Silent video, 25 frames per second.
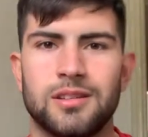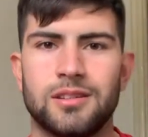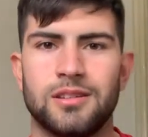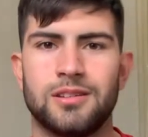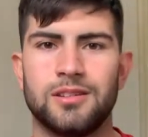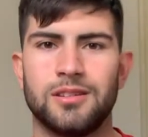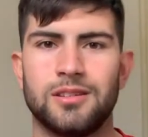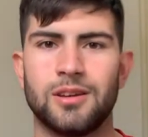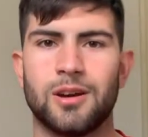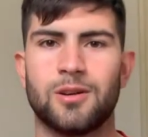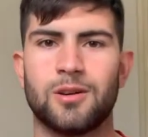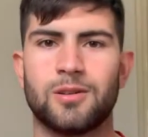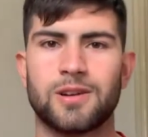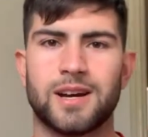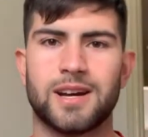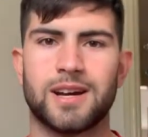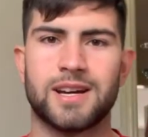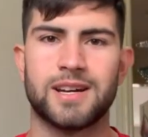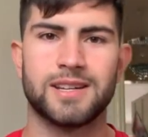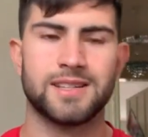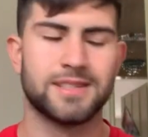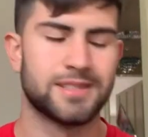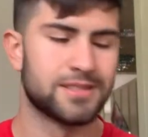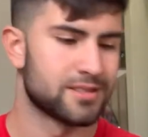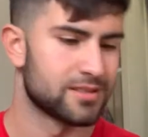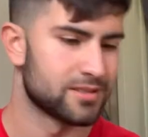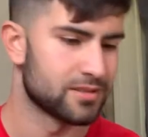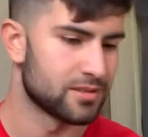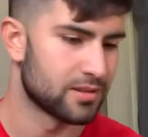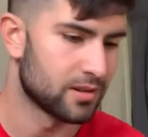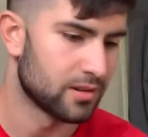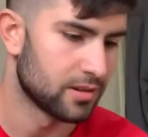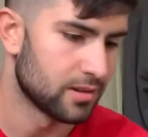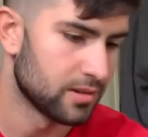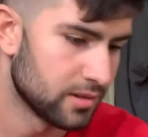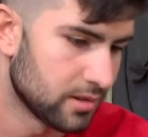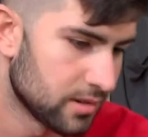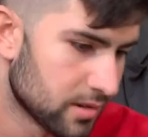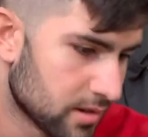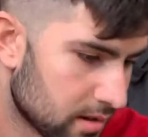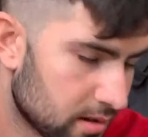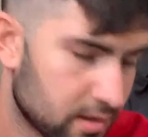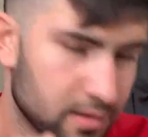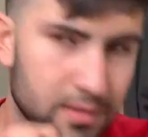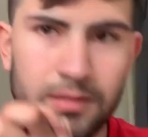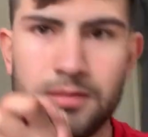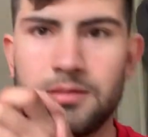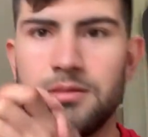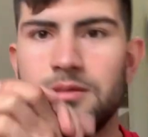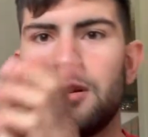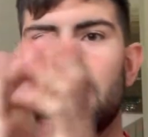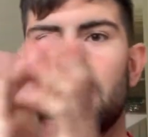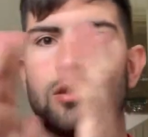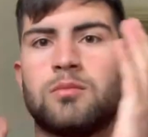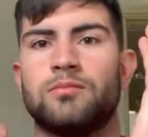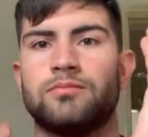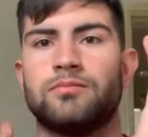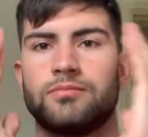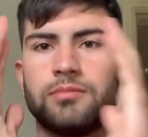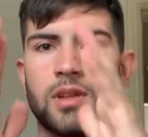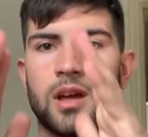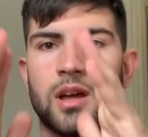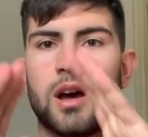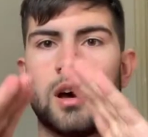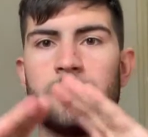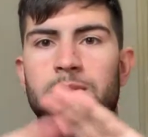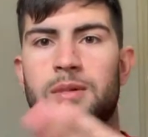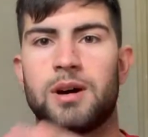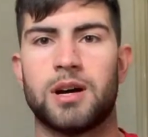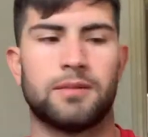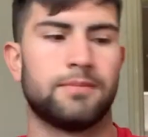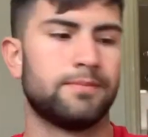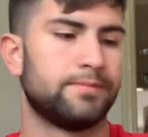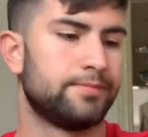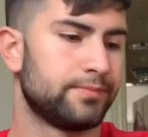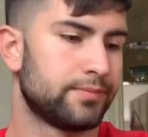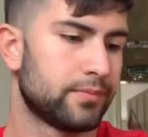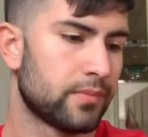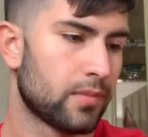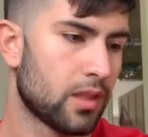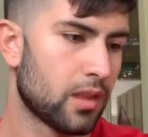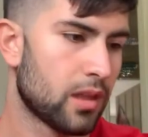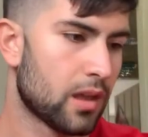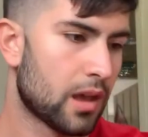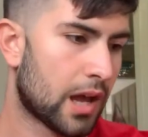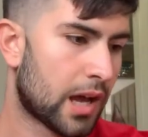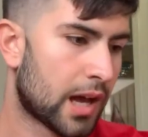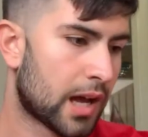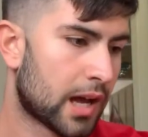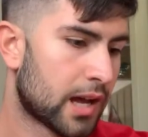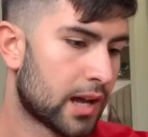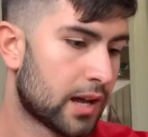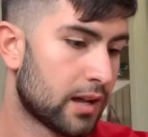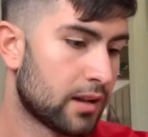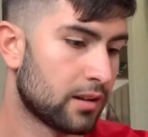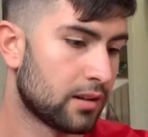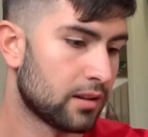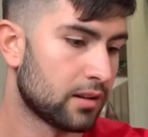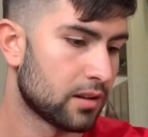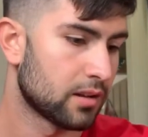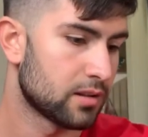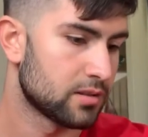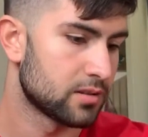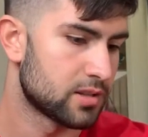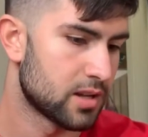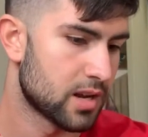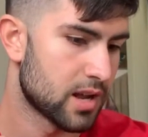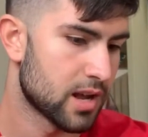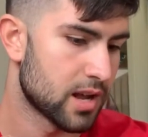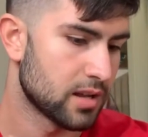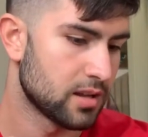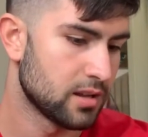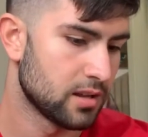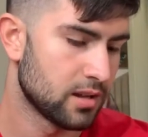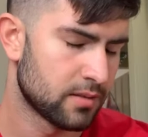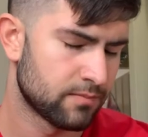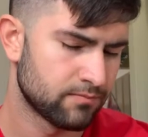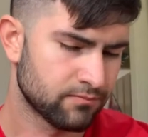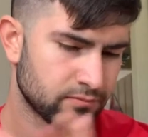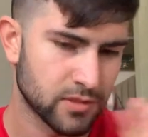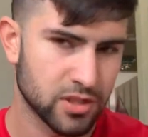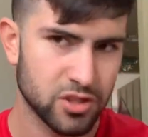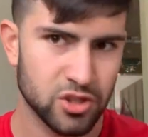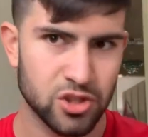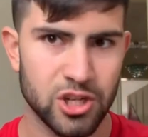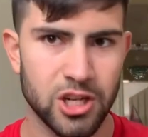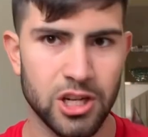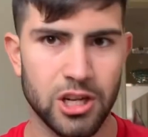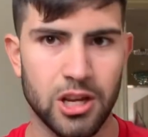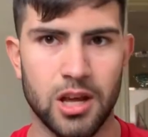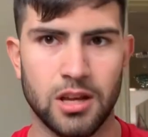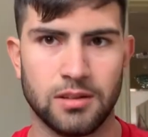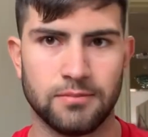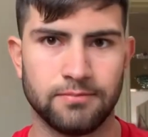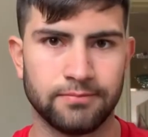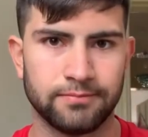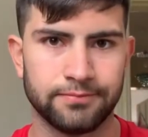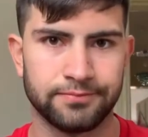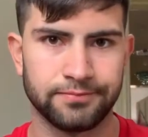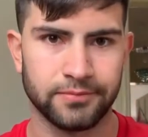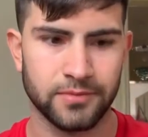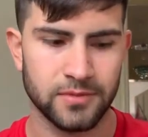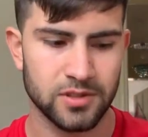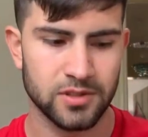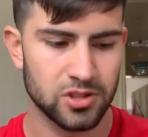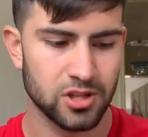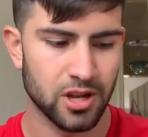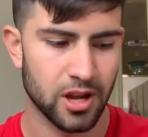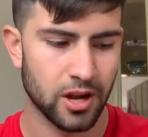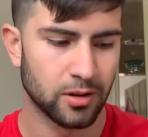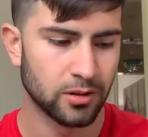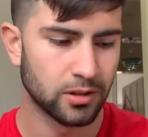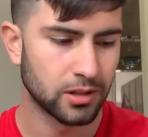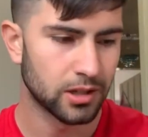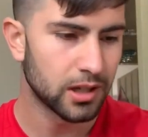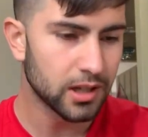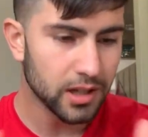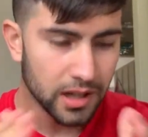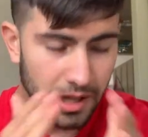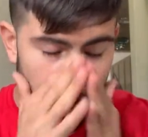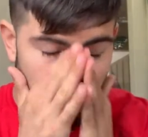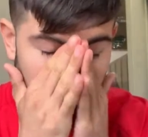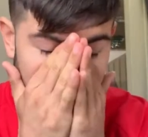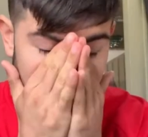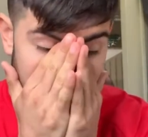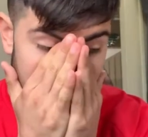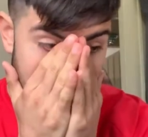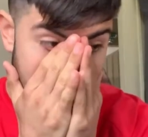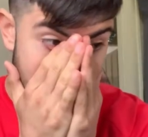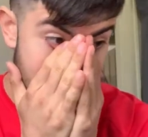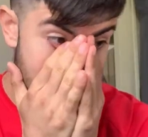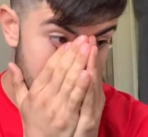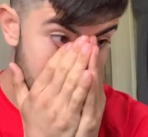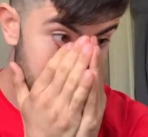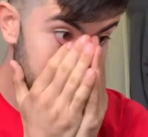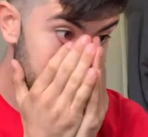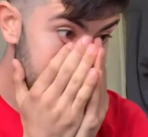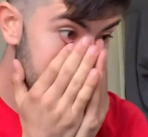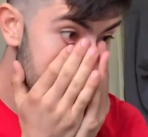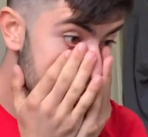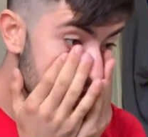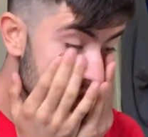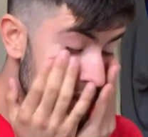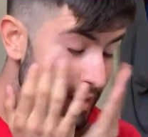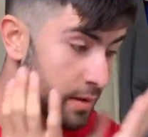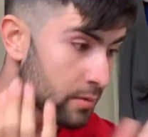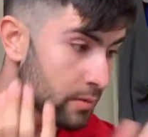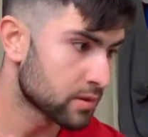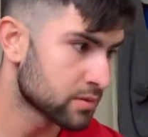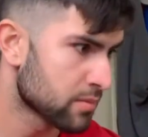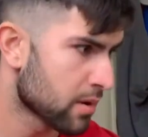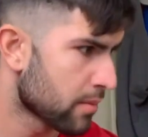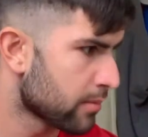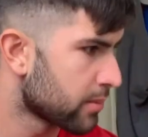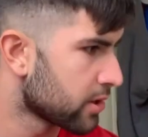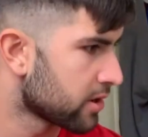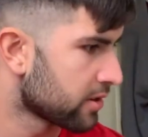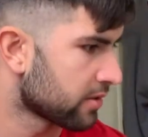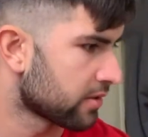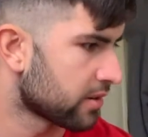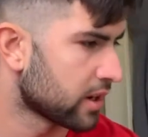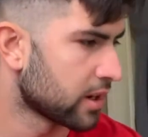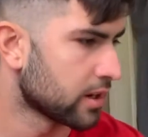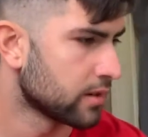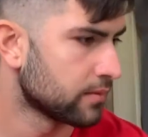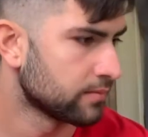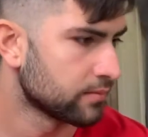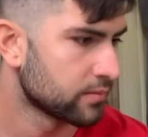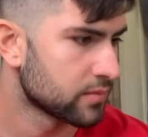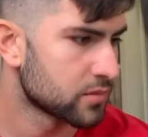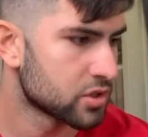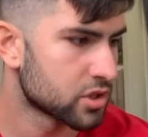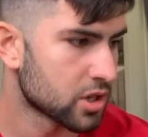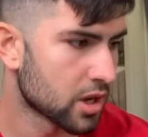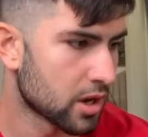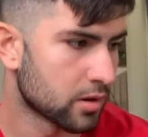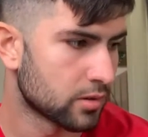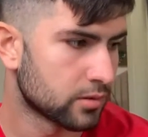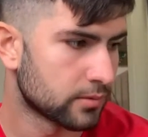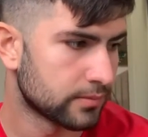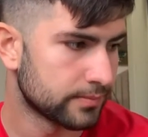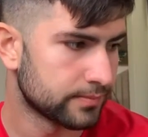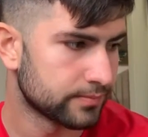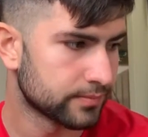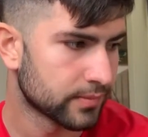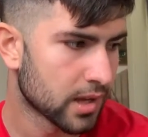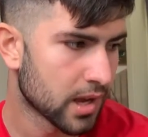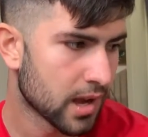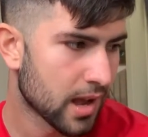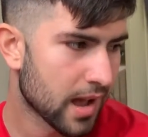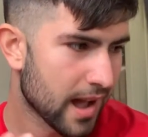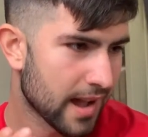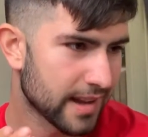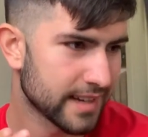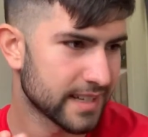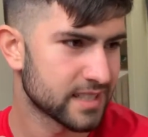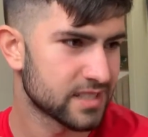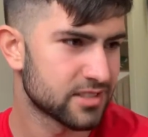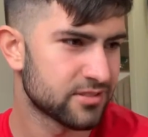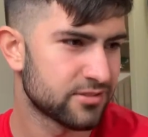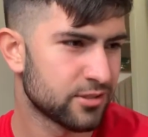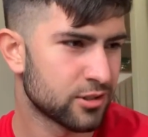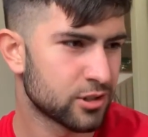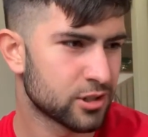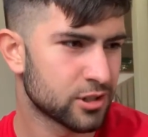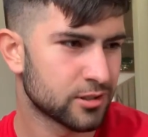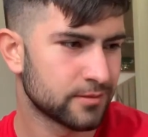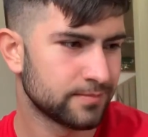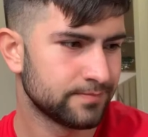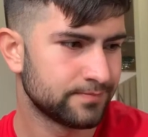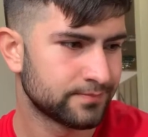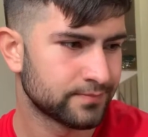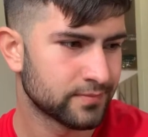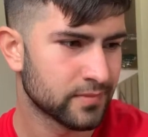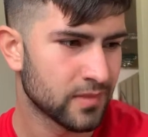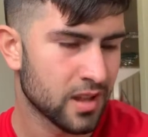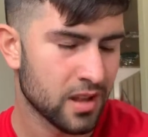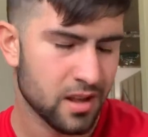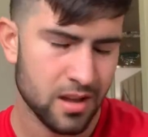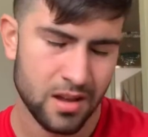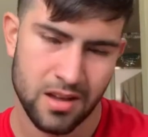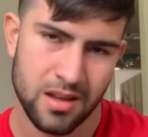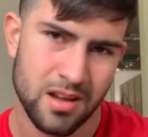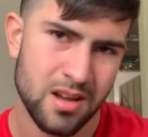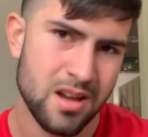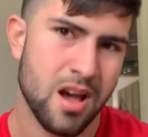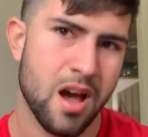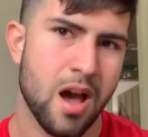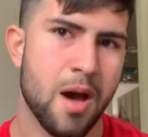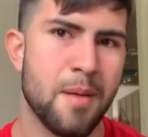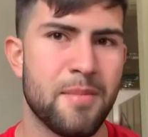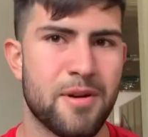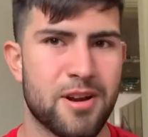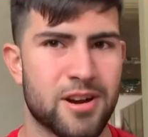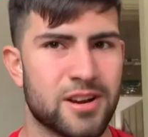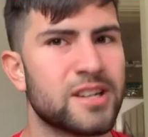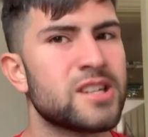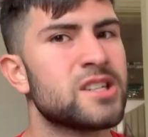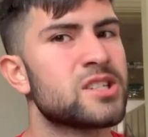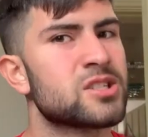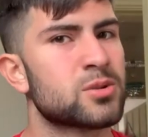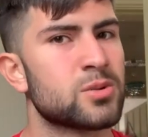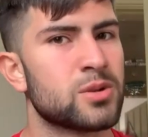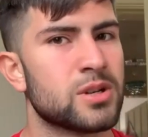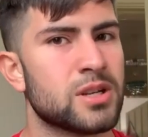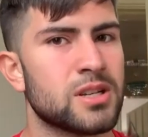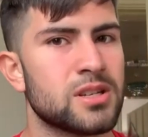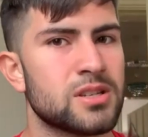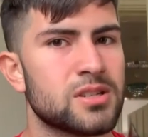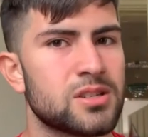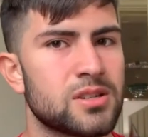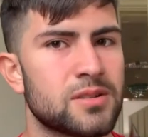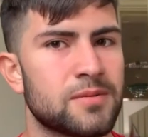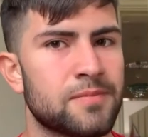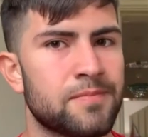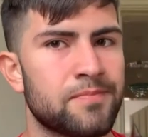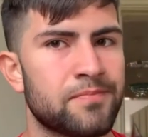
Yo guys, I'm back, and today it's cheat day. So it was my birthday, so I asked for American sweets.